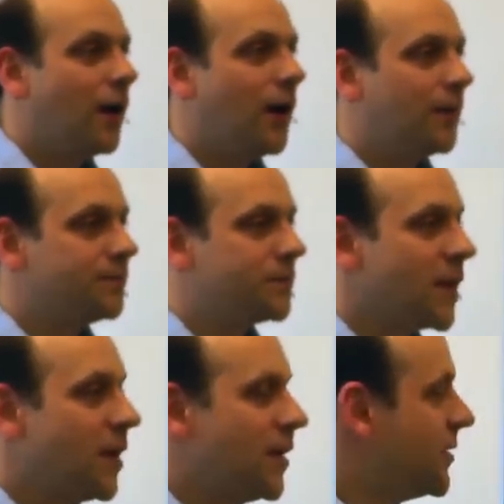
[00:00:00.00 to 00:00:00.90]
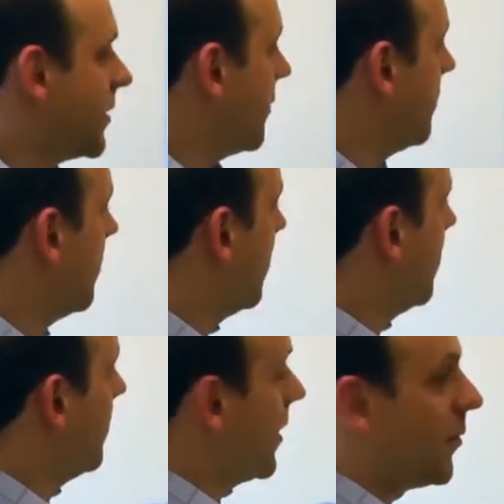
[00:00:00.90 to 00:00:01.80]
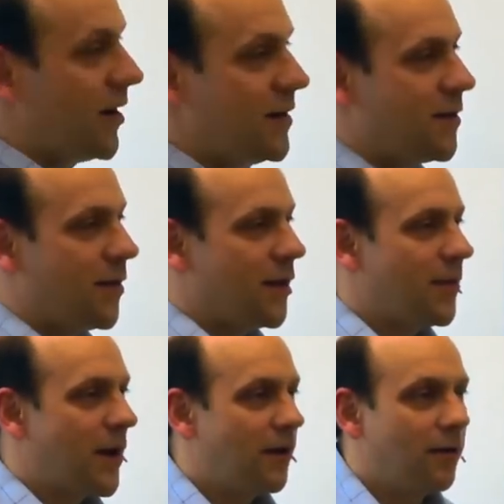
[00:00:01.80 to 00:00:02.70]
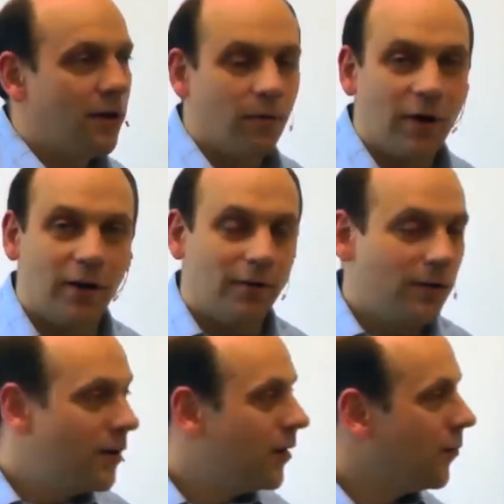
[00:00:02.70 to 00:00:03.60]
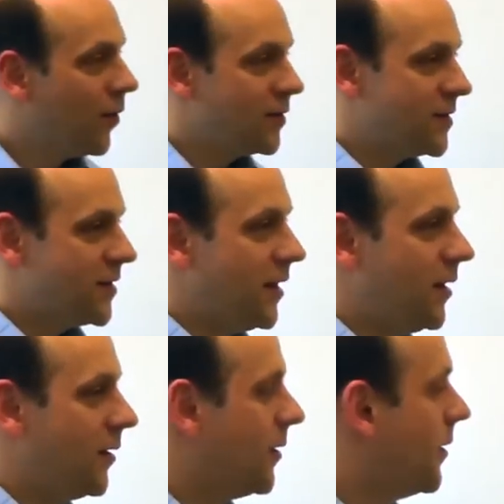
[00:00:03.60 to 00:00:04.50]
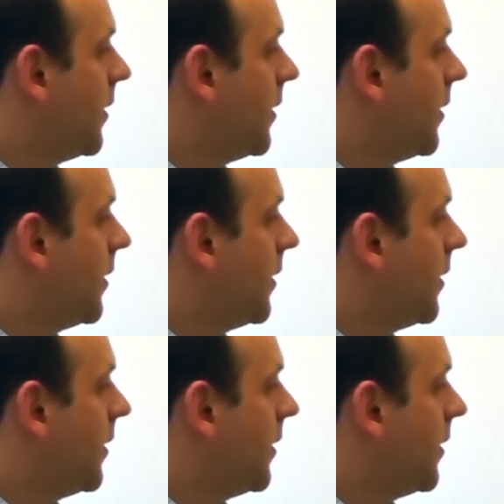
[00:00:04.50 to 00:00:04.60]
Um, so then we need to think about, well, what's the